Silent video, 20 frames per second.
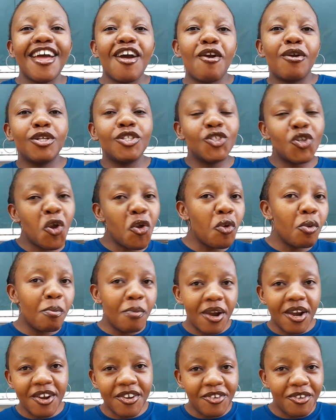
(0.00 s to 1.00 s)

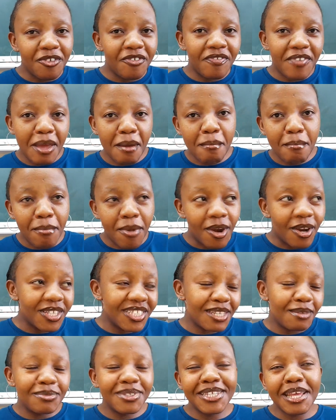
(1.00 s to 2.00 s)
October, November,
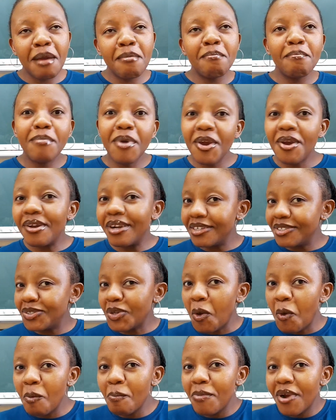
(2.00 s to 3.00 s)
September,
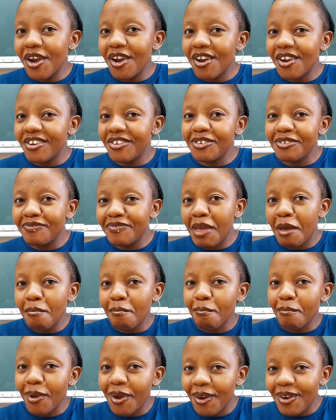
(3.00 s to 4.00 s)
October,
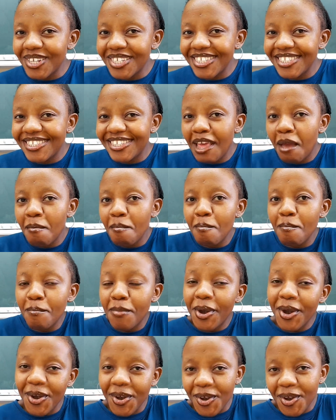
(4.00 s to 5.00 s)
November,
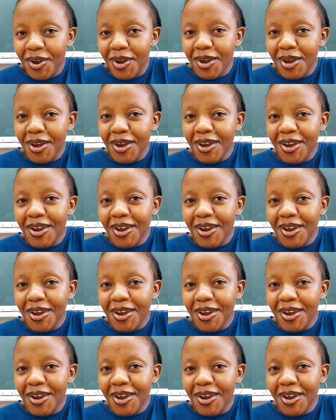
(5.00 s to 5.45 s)
December.